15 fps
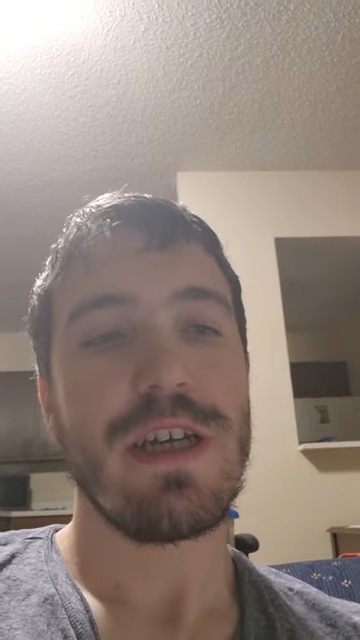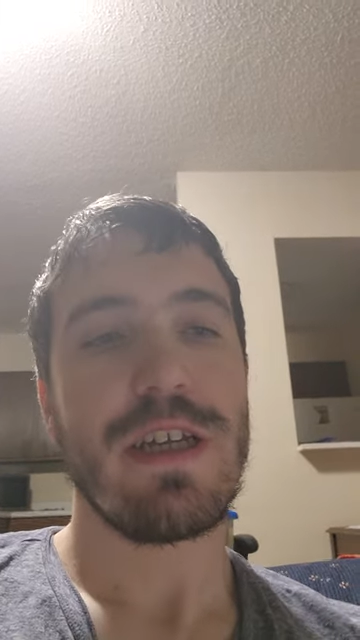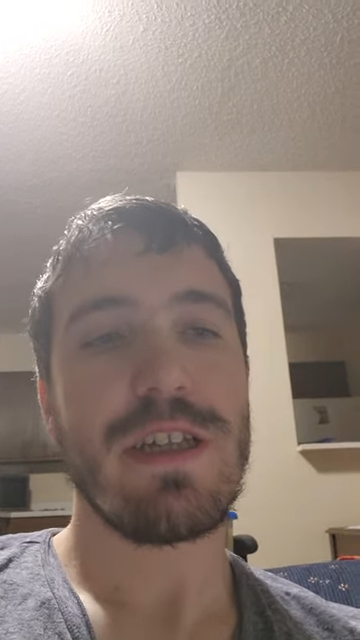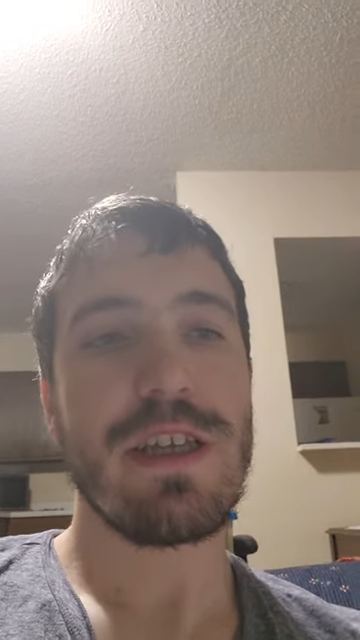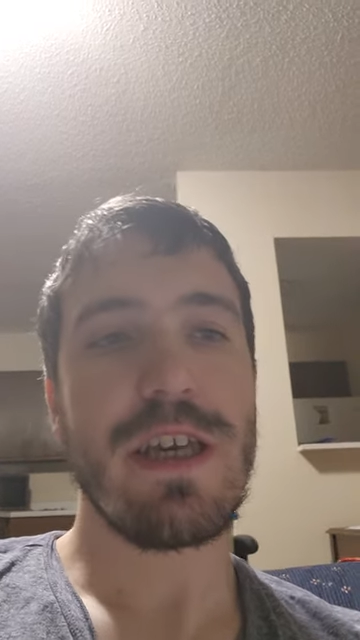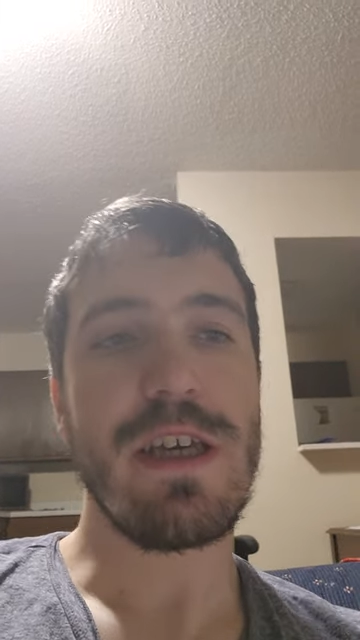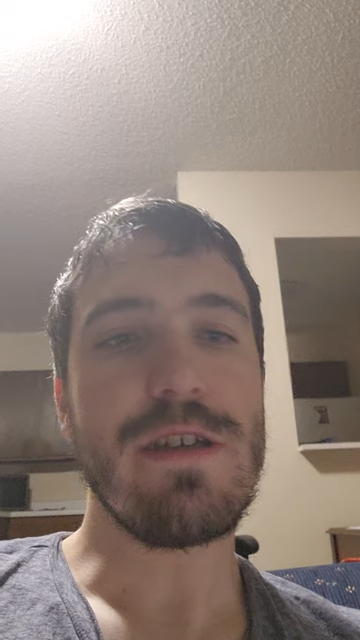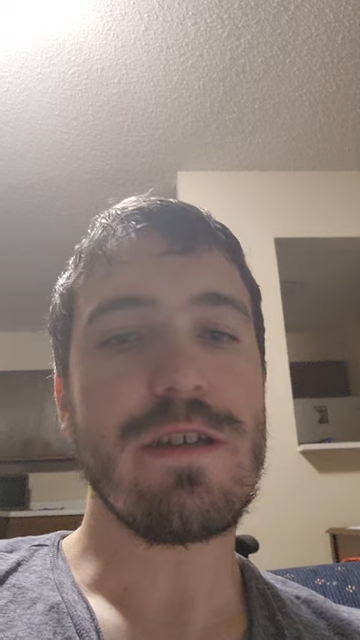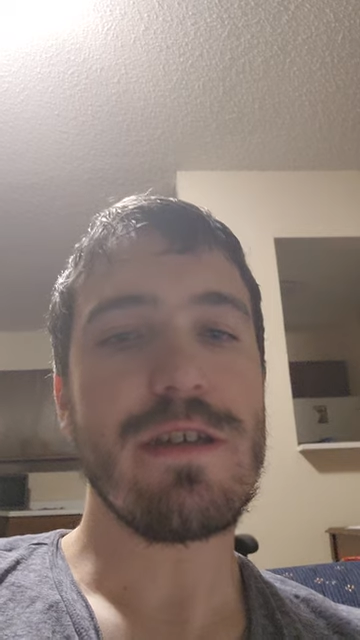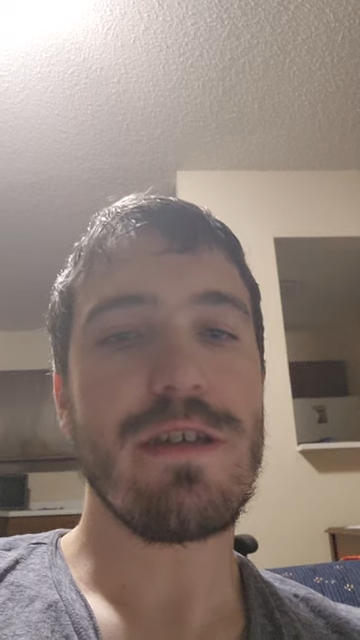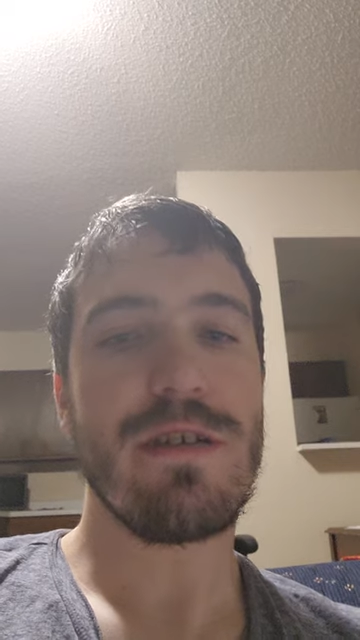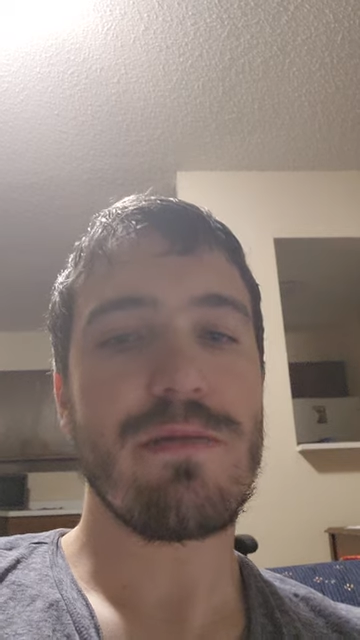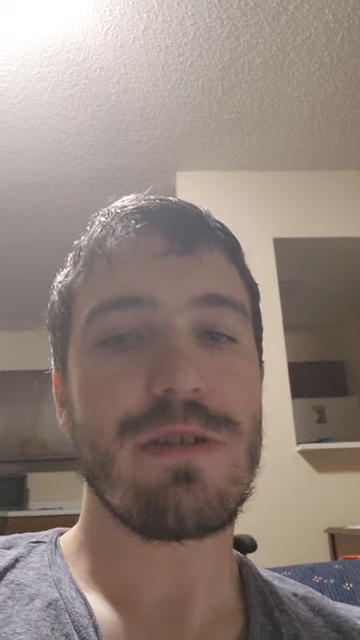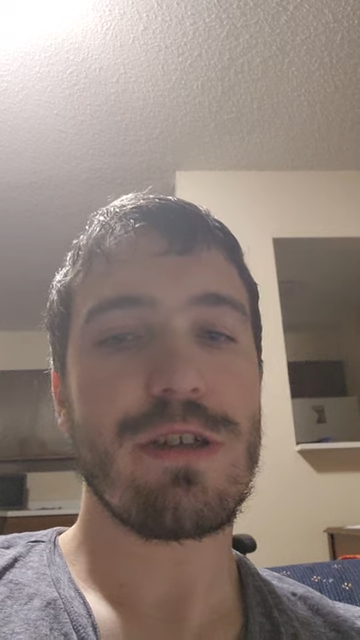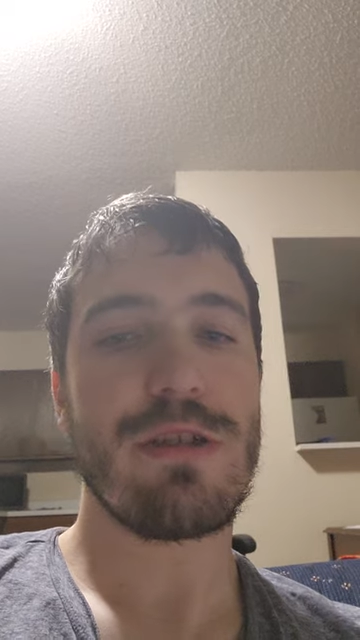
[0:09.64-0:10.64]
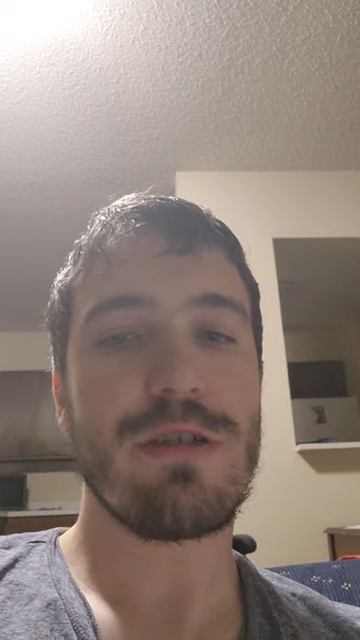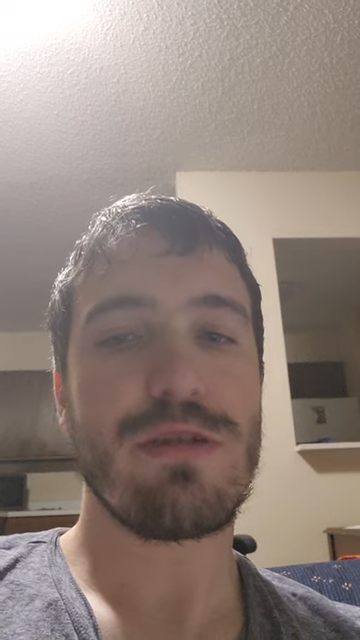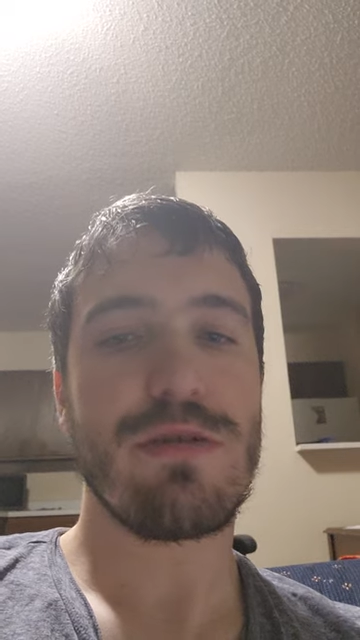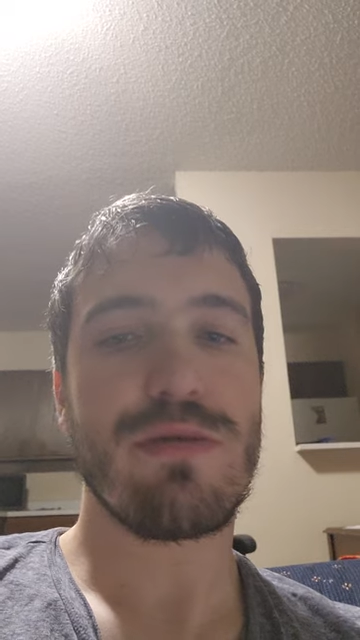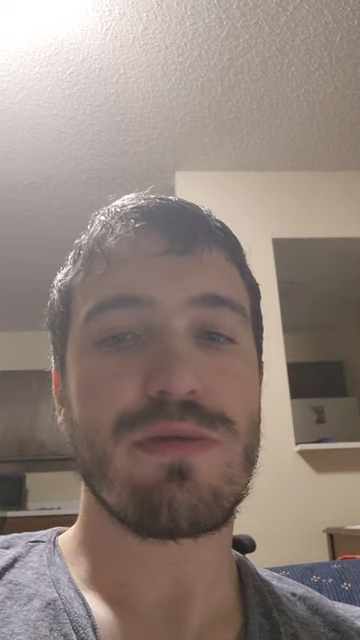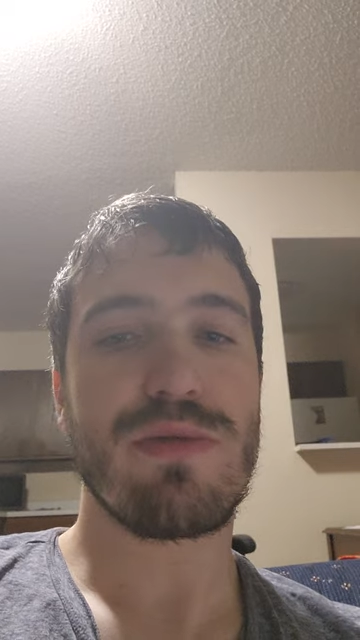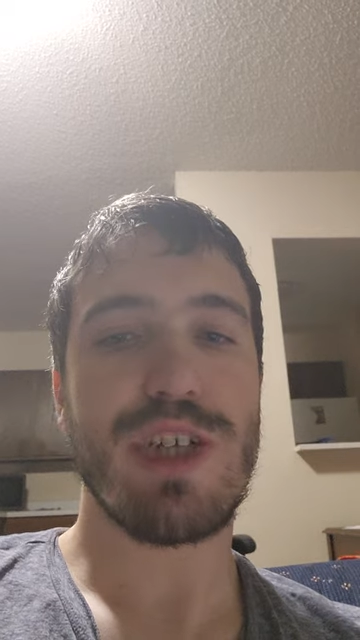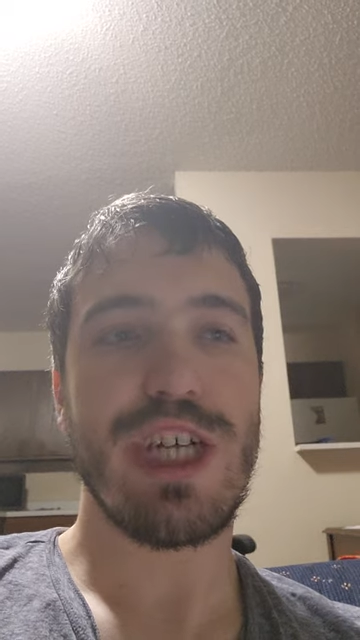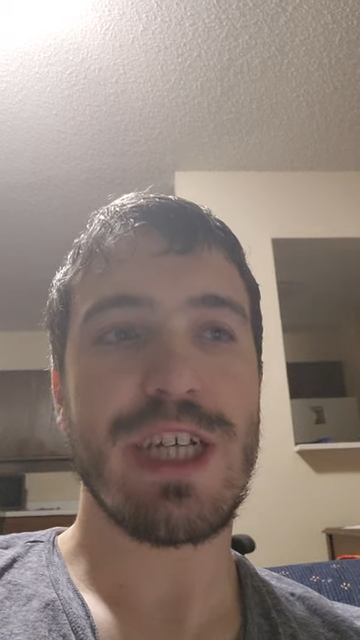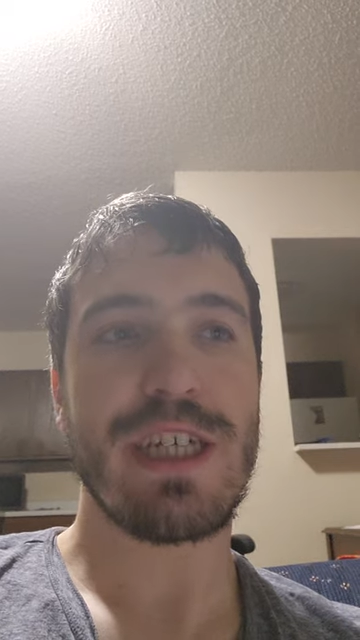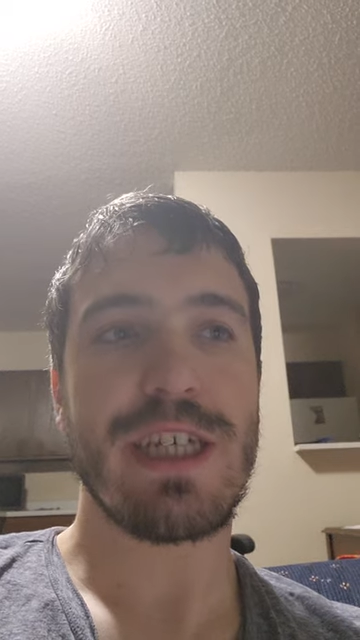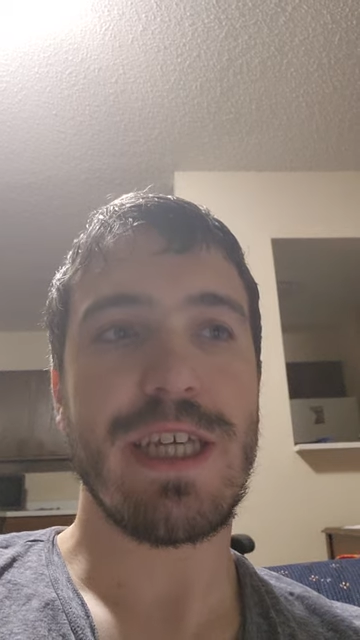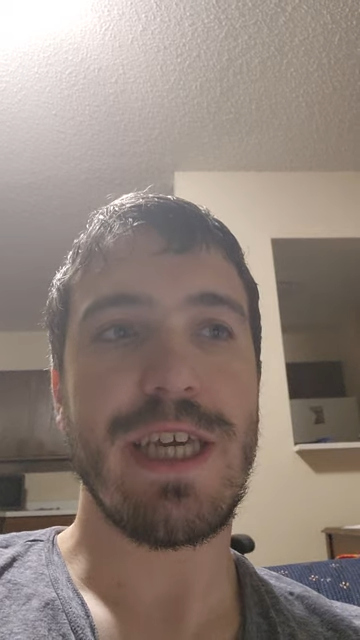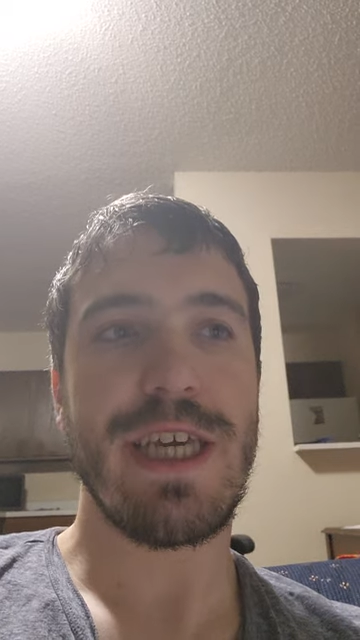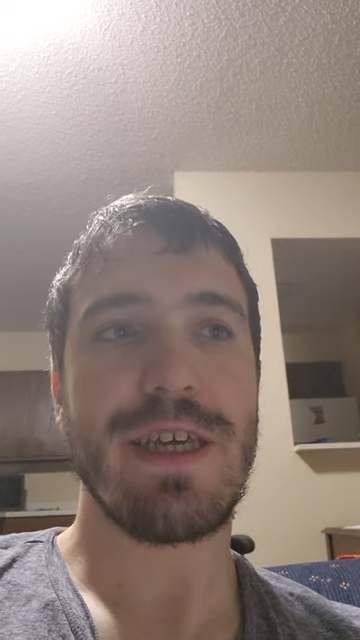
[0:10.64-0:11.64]
In the case of the original
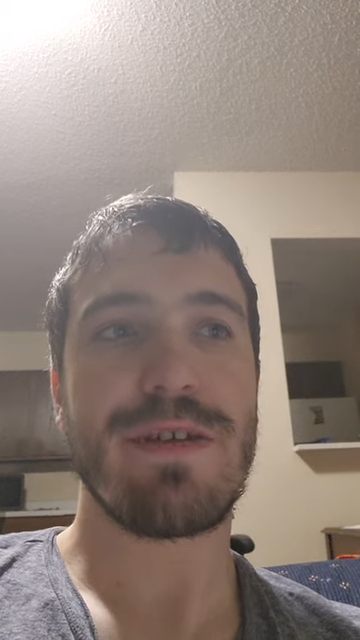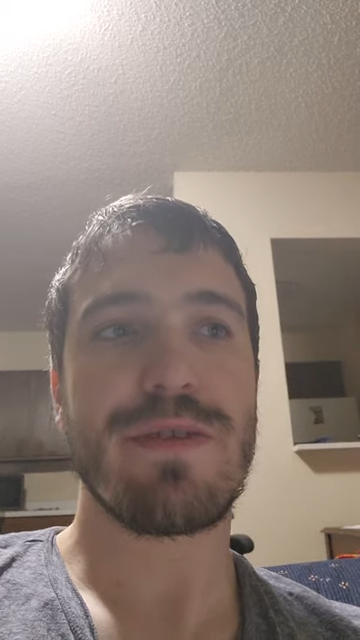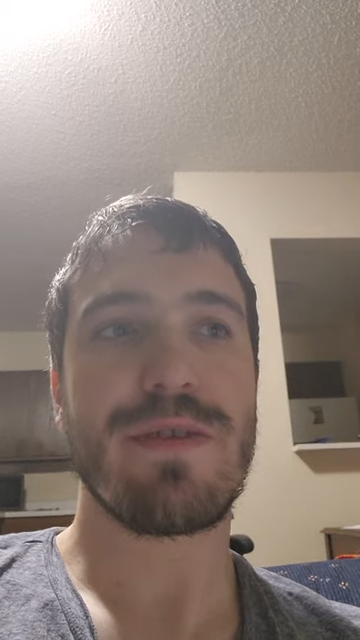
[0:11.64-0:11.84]
Rocky,